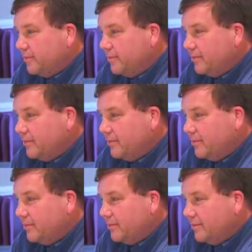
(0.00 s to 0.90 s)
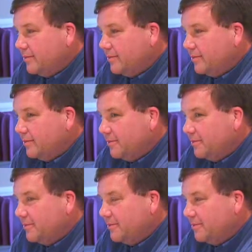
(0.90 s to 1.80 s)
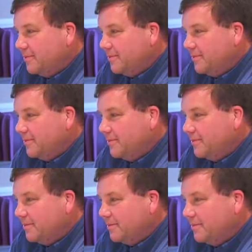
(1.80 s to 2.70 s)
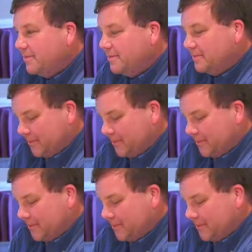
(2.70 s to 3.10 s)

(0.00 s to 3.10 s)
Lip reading: Nothing is said.